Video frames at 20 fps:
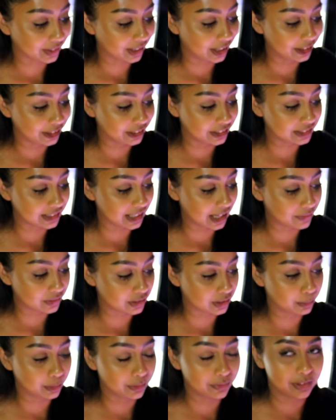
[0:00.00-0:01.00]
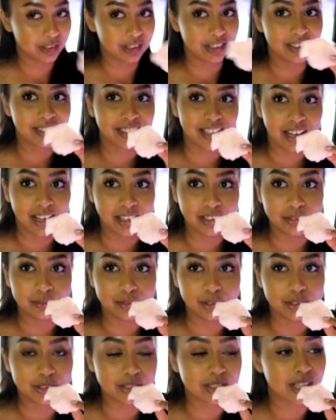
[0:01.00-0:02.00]
I need to have some of the candy
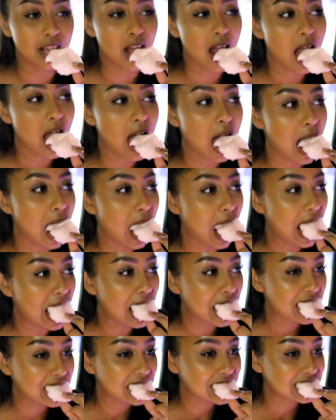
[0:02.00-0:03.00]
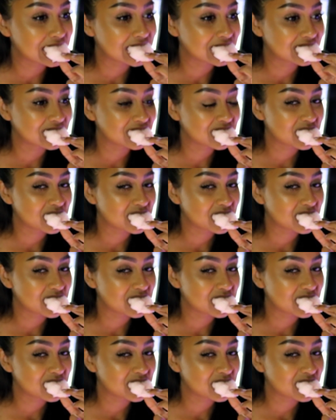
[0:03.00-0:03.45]
floss. Oh,